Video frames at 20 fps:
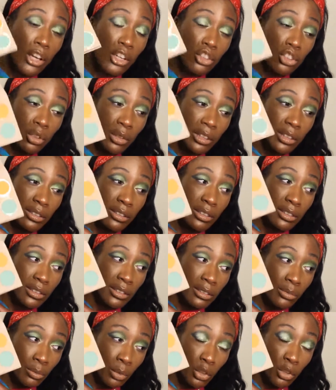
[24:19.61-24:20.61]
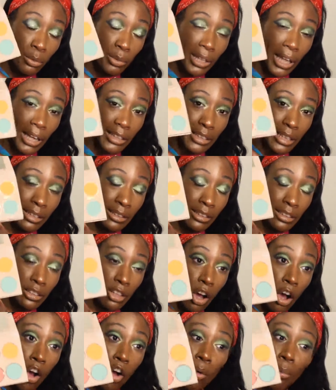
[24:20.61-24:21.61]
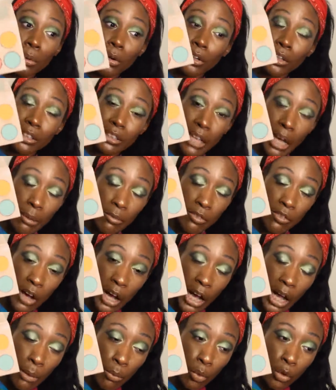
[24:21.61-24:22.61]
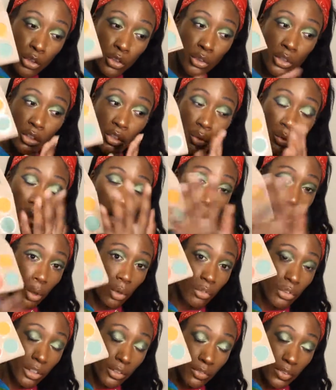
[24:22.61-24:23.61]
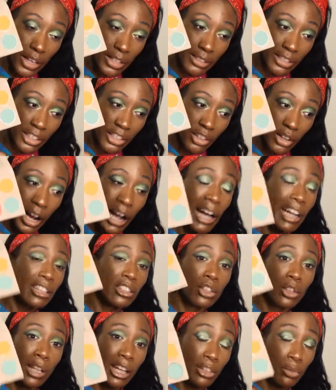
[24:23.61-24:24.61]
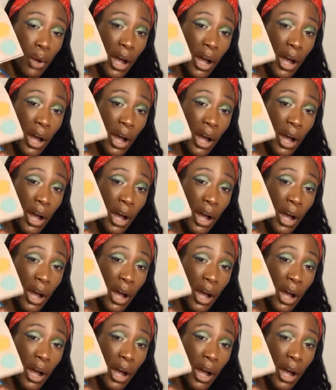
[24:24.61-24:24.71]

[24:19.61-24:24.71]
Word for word: so this is supposed to be like that Linda Hallberg type vibe where you can use it all over your face and your eyes so that's